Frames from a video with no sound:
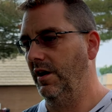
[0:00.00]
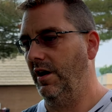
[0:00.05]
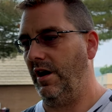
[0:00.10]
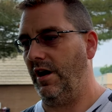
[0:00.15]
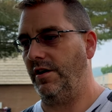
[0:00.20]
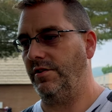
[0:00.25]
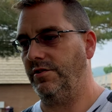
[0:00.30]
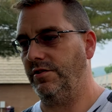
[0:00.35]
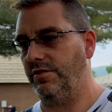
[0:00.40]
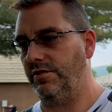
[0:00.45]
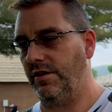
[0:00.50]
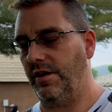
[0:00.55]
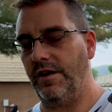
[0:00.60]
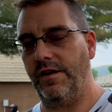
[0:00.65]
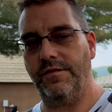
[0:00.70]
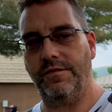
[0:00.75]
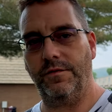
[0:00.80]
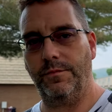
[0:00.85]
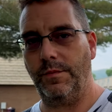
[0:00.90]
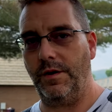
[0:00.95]
I, I
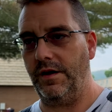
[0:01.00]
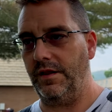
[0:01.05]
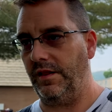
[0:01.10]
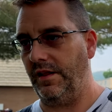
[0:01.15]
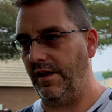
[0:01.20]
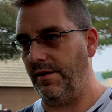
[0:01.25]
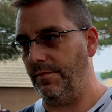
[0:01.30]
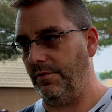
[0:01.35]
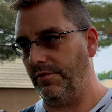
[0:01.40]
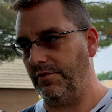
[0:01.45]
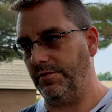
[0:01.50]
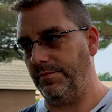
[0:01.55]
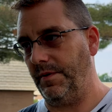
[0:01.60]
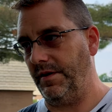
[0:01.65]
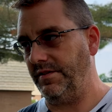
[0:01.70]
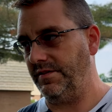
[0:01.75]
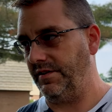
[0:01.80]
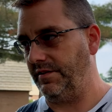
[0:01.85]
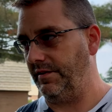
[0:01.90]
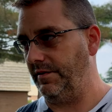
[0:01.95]
have my labels
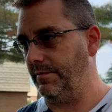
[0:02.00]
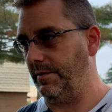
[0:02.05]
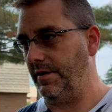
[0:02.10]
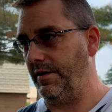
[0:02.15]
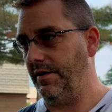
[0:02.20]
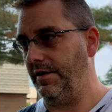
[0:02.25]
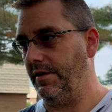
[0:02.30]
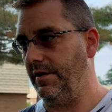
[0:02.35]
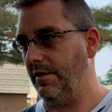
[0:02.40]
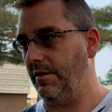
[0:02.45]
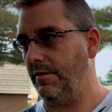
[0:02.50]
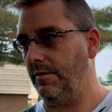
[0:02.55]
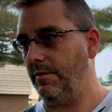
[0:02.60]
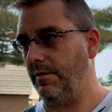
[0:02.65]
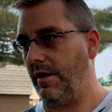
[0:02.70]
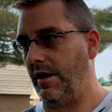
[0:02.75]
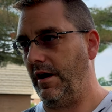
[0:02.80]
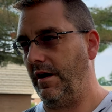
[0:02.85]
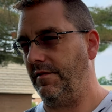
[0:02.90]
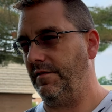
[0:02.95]
basically ready to
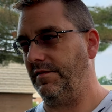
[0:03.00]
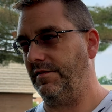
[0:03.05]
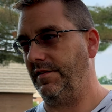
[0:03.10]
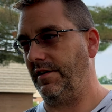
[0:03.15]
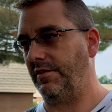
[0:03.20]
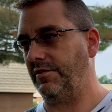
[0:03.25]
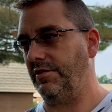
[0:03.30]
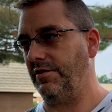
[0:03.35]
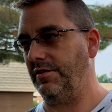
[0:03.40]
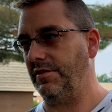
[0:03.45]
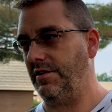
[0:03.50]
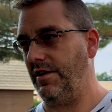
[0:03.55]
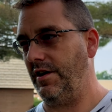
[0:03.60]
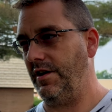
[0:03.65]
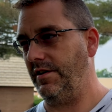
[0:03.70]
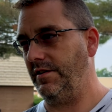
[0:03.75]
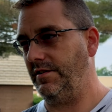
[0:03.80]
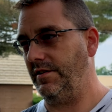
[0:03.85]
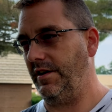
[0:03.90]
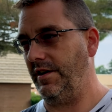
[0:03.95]
go. I have sections
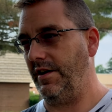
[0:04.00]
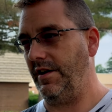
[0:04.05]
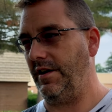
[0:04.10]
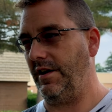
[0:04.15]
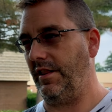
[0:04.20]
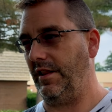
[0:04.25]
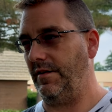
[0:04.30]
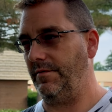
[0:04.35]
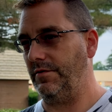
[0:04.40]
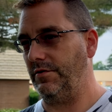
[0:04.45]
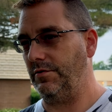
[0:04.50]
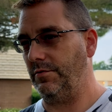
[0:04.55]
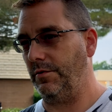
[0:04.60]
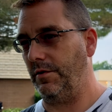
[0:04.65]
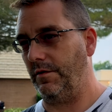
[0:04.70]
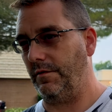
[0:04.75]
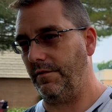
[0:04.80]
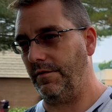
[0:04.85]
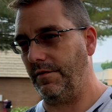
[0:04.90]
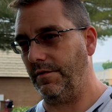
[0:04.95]
9, 10, 11,
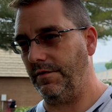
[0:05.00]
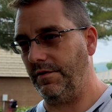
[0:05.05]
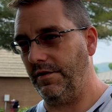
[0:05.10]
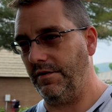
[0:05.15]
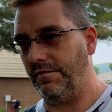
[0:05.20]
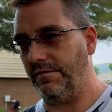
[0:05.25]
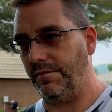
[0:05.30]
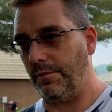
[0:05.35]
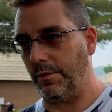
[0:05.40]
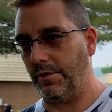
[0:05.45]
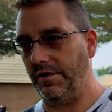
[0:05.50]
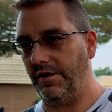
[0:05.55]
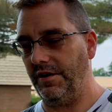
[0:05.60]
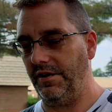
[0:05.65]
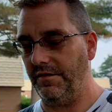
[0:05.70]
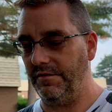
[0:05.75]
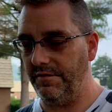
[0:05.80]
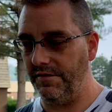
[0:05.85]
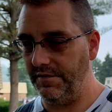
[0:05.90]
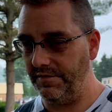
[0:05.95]
12, 13, 14,
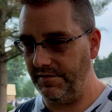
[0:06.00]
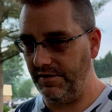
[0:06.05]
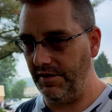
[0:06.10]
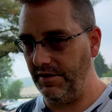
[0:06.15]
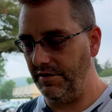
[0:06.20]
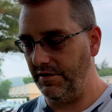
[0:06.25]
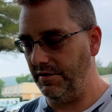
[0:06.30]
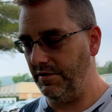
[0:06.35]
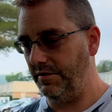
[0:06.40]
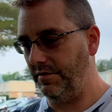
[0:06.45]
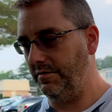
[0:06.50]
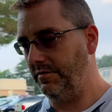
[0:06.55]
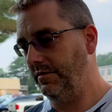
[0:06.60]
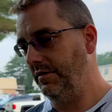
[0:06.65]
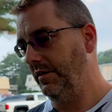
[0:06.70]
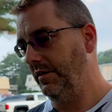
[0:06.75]
and 15 to do.